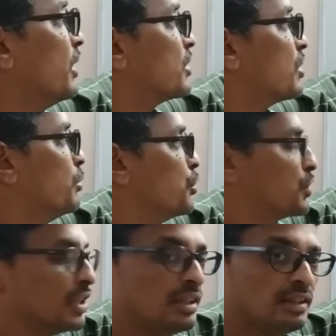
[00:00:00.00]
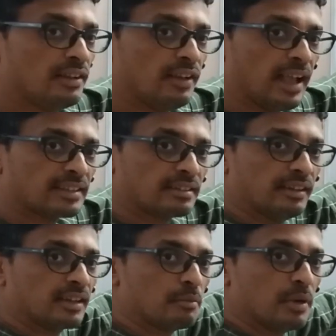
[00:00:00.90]
distribution
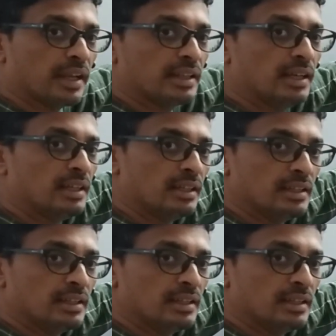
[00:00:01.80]
accelerated by the